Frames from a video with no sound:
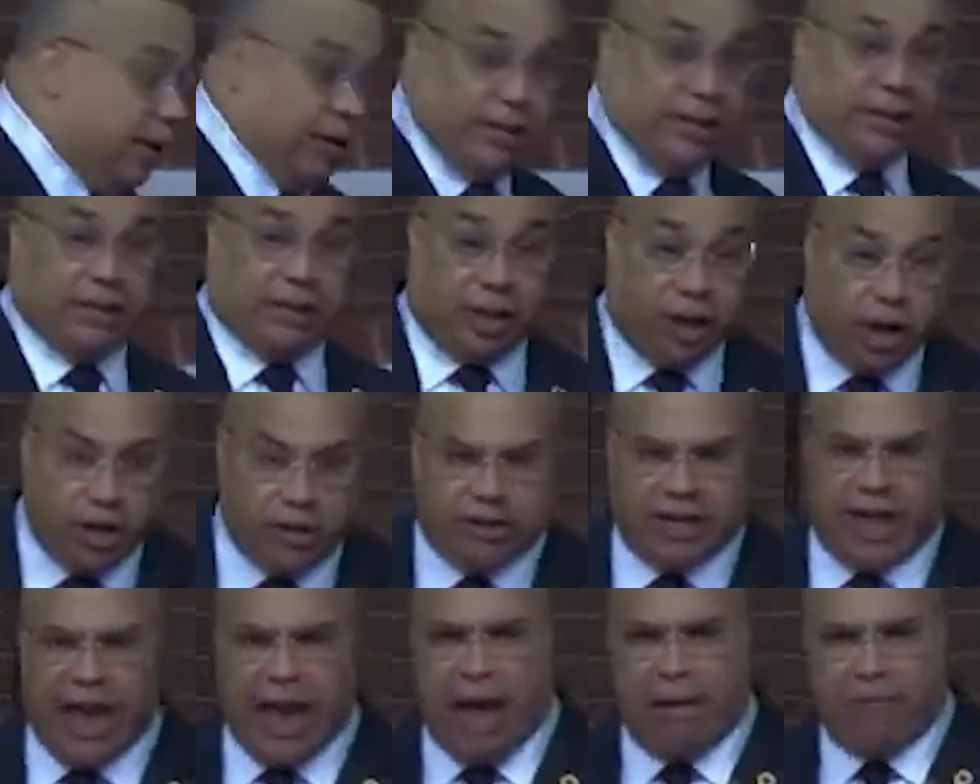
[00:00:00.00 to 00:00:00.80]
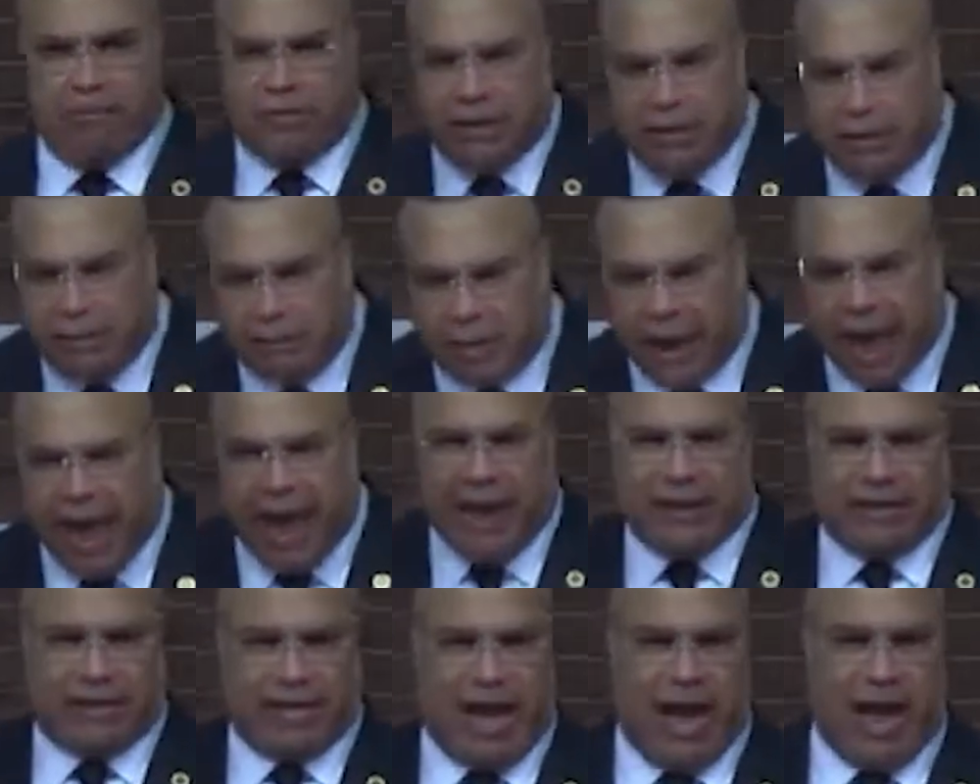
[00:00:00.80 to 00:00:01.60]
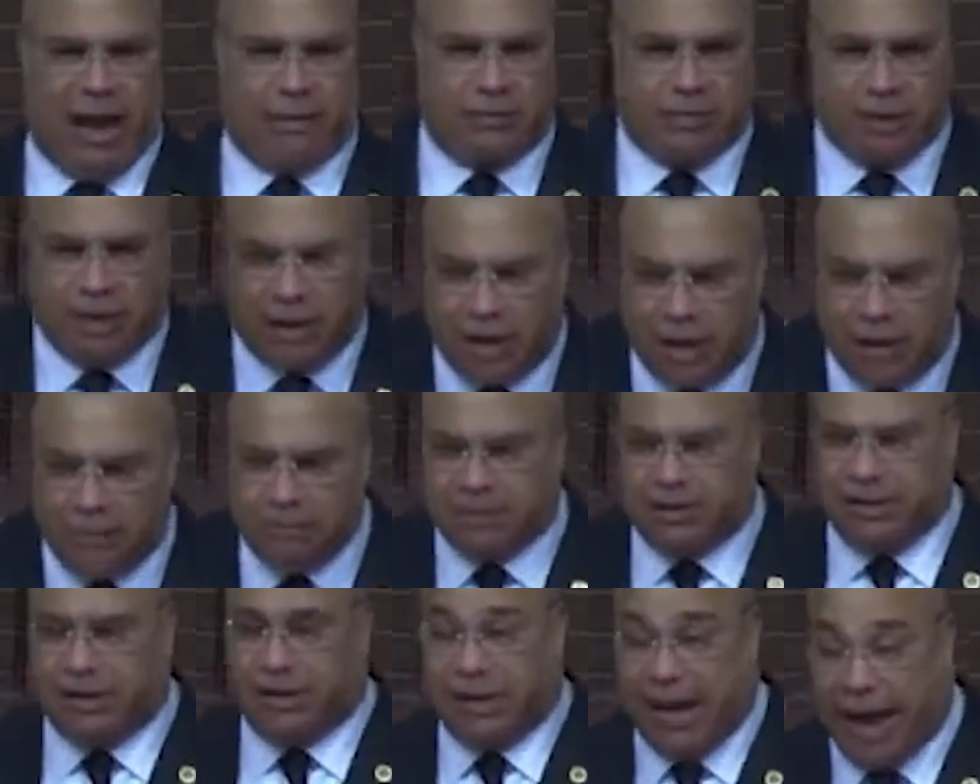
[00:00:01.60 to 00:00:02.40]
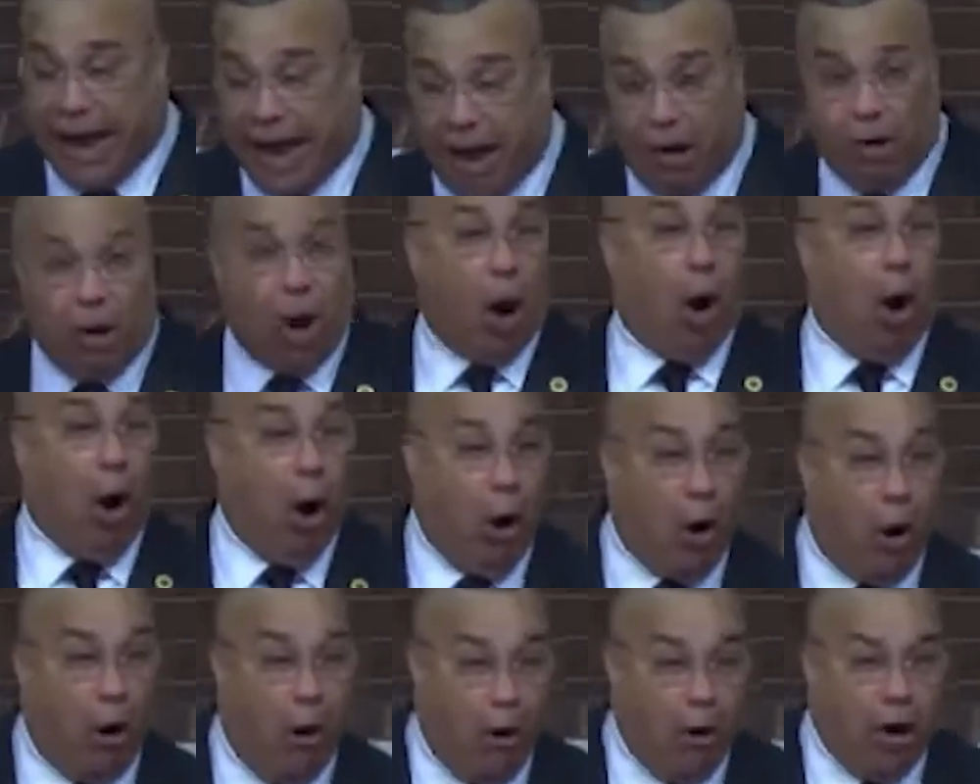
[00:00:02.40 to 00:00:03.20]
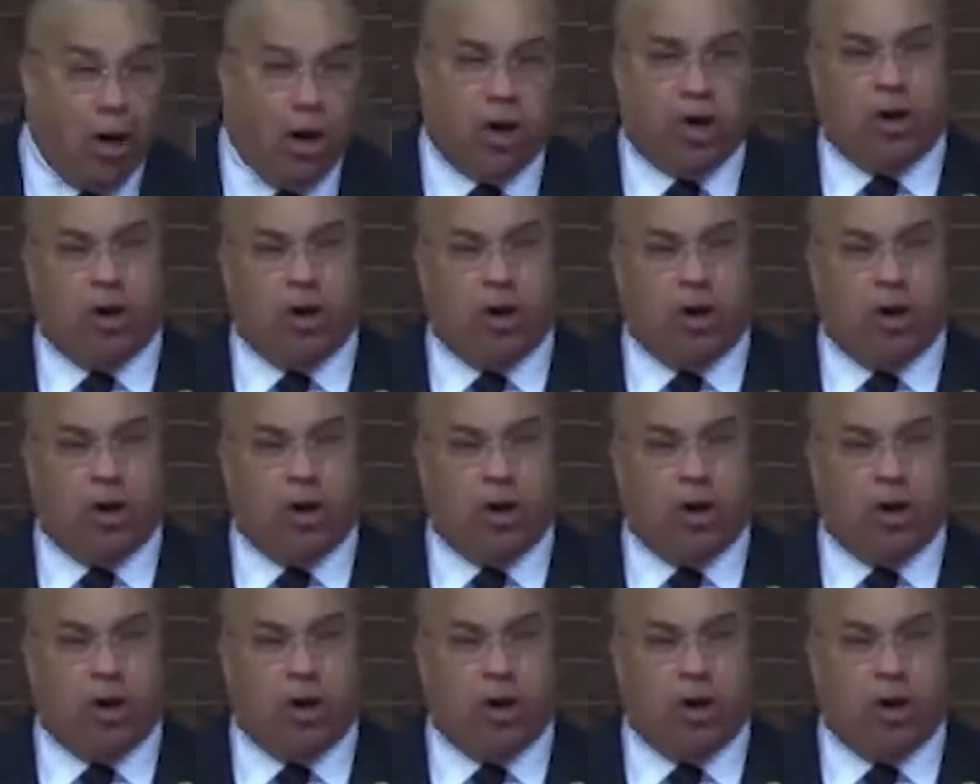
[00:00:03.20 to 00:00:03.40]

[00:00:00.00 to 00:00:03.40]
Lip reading: The good times and the bad times, the ups and the downs, all.